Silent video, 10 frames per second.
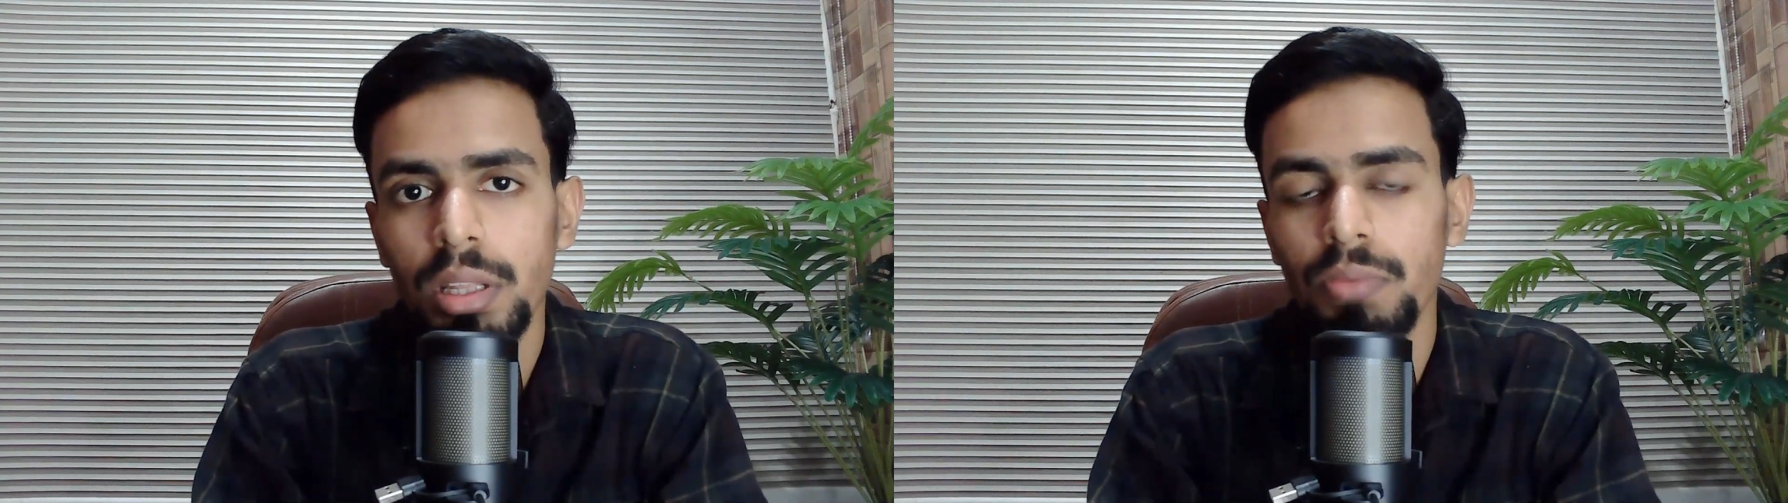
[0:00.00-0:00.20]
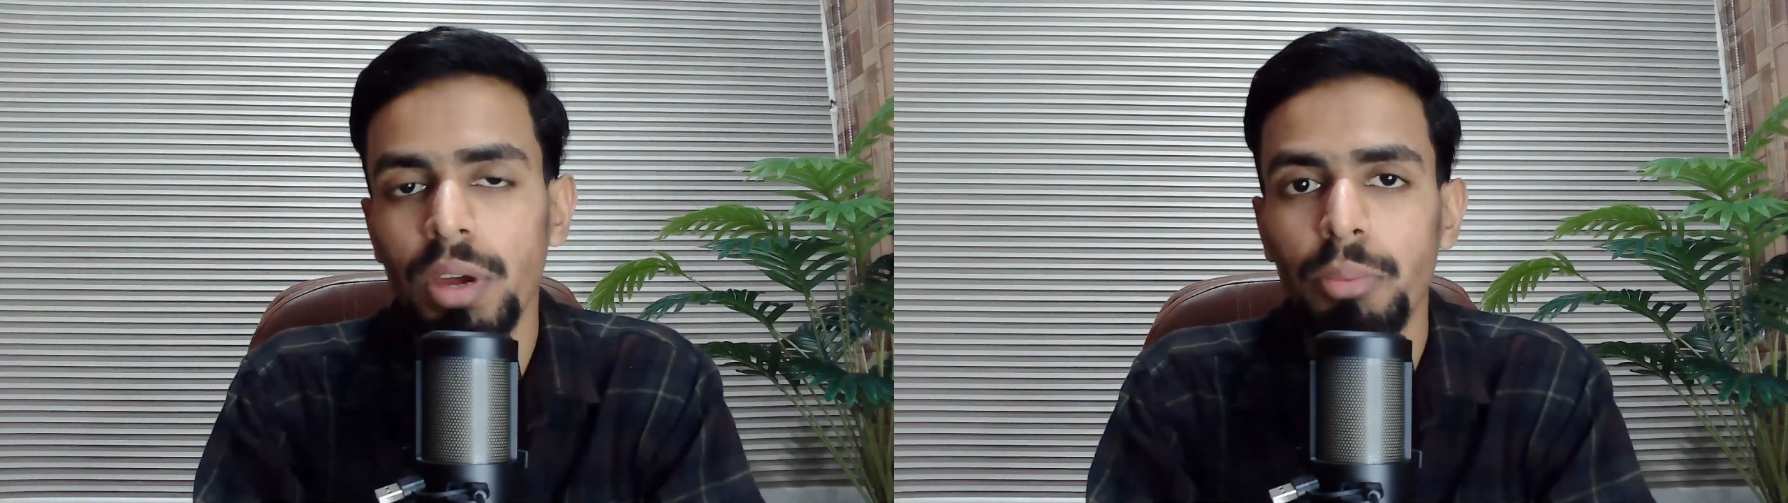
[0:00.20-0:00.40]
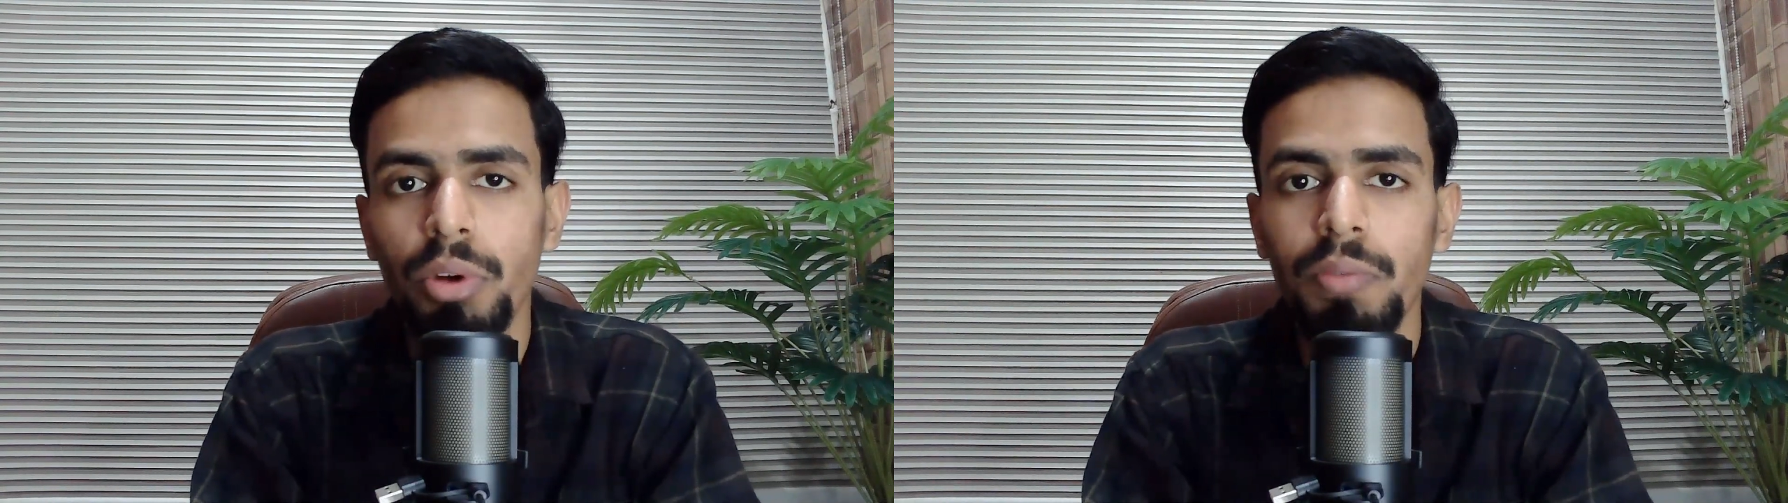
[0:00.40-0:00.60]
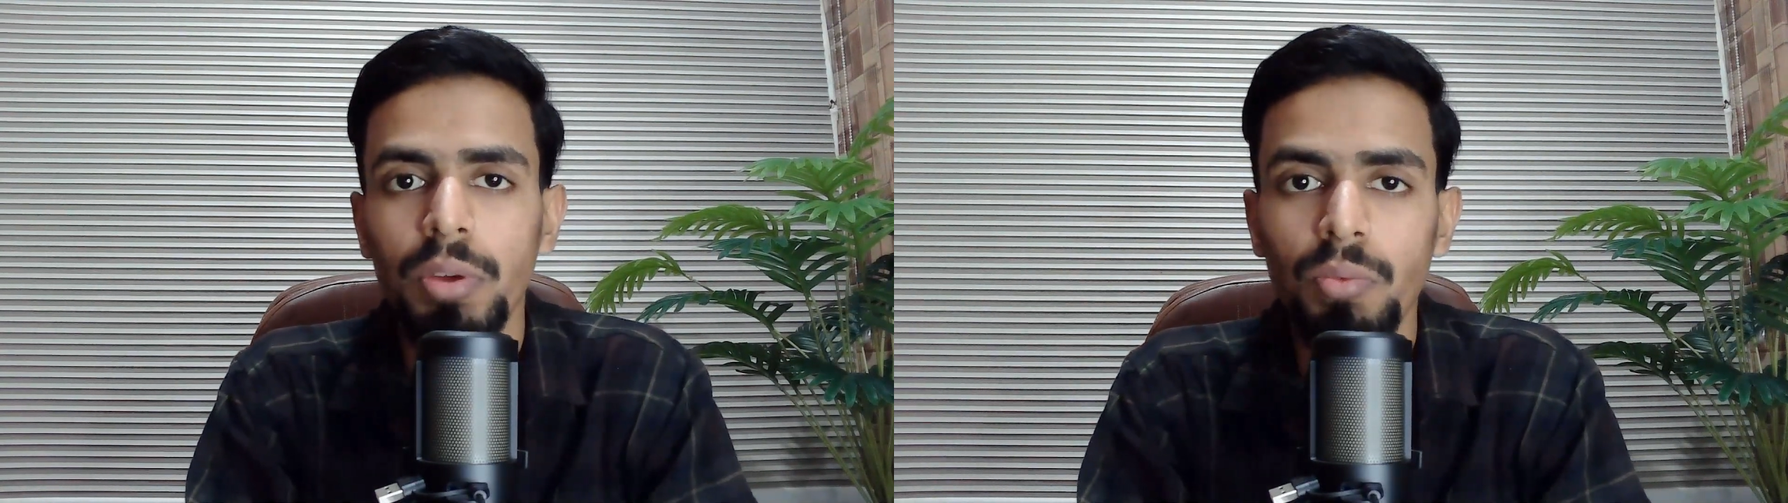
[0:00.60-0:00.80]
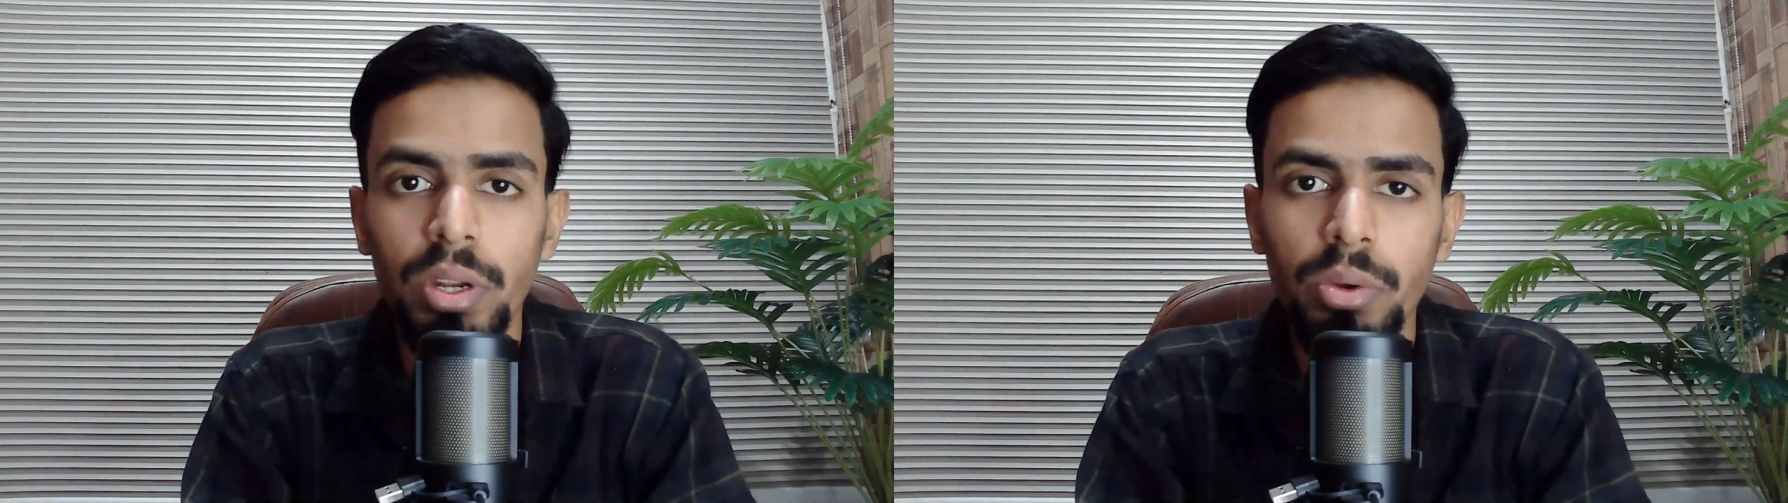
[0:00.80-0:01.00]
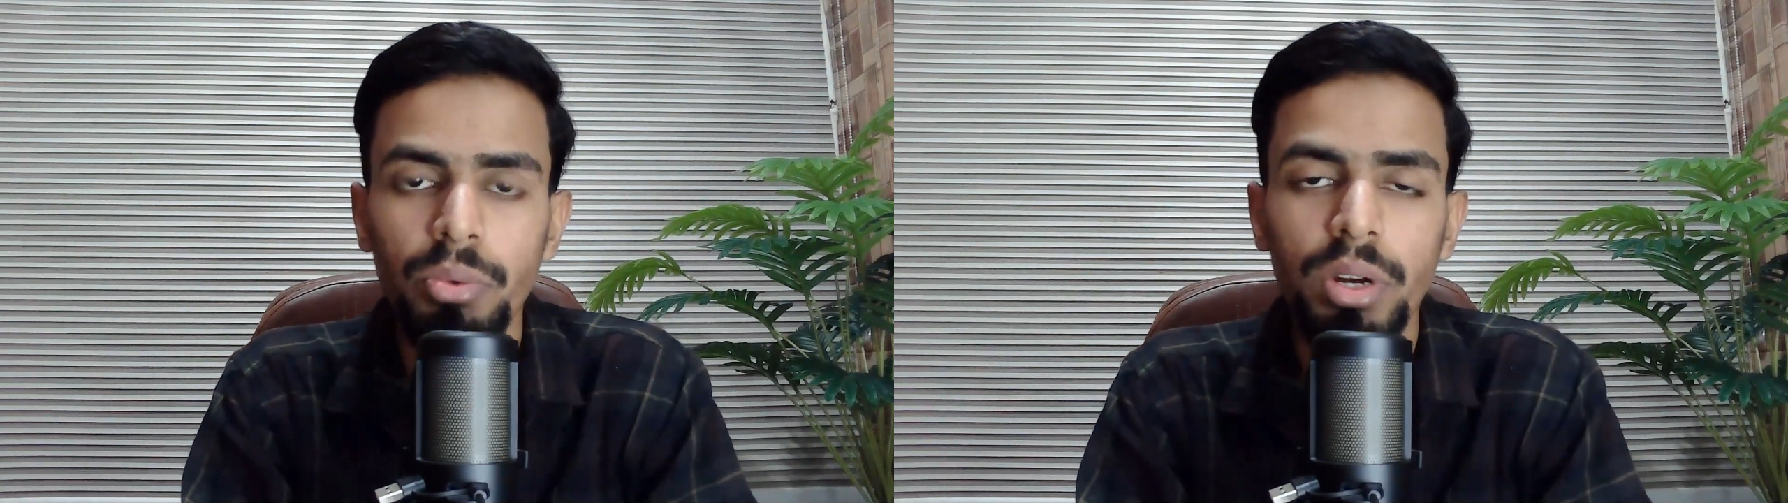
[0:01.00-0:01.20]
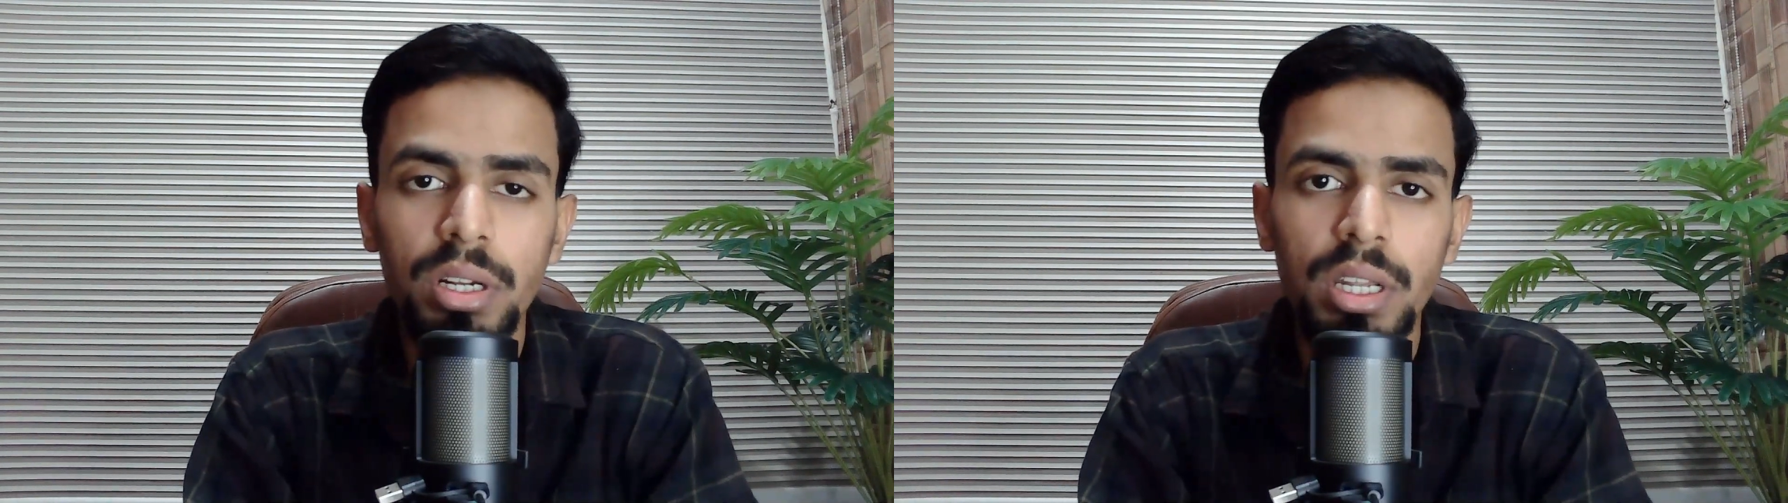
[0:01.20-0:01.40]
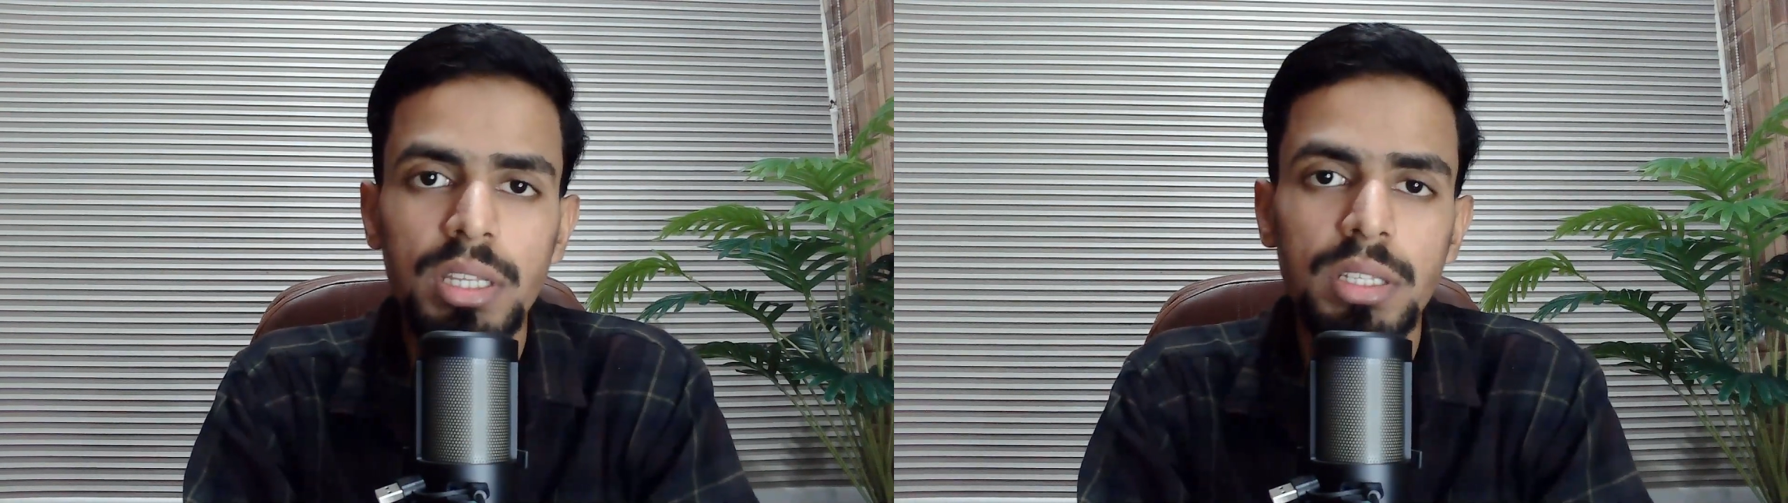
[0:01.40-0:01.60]
if I'm driving 100
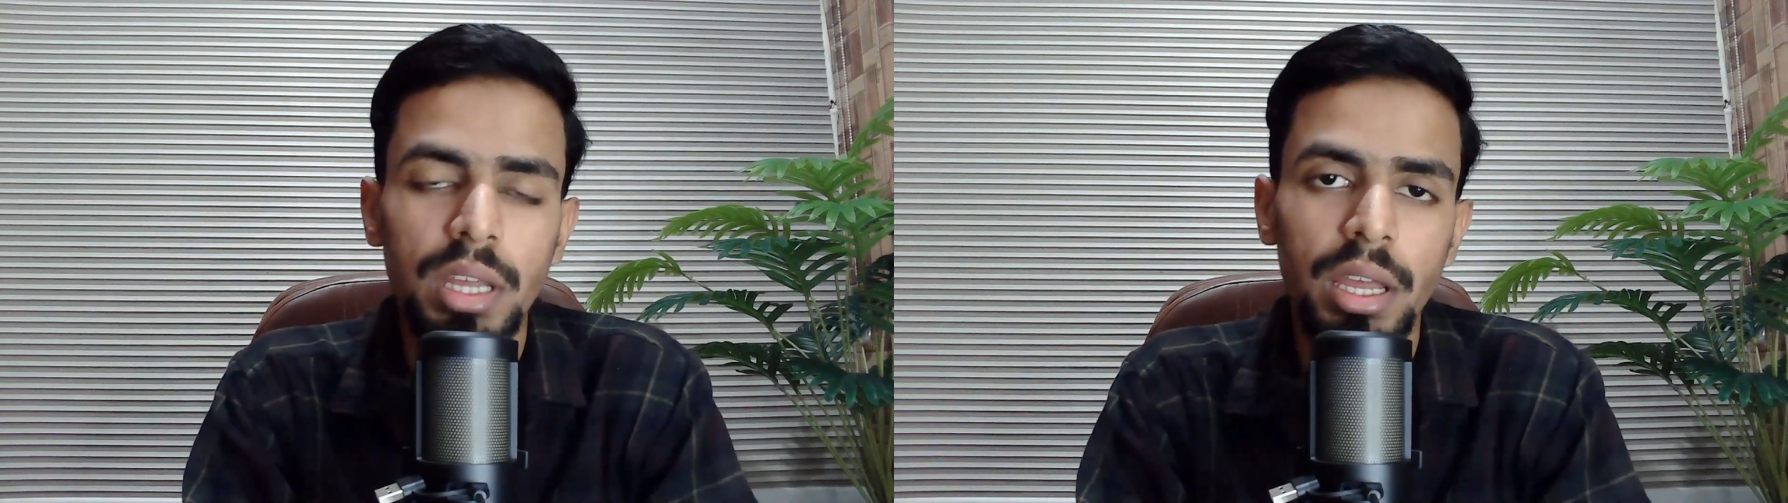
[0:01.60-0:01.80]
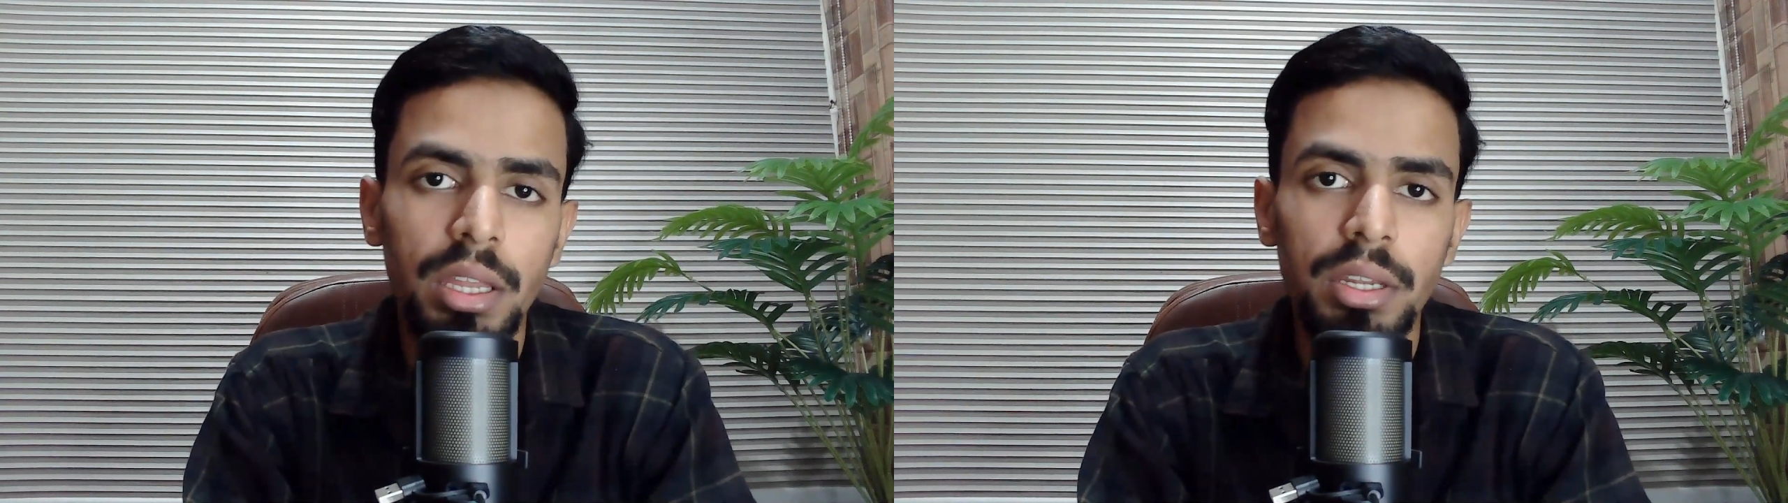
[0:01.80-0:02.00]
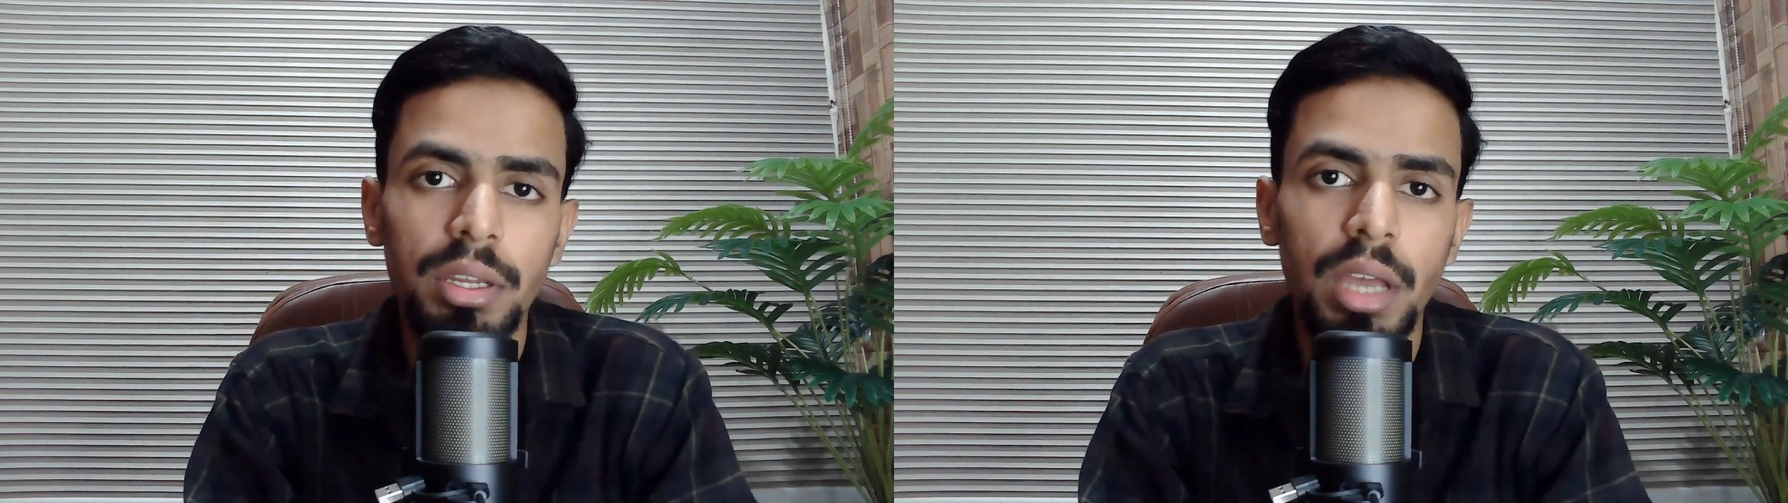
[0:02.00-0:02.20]
clicks and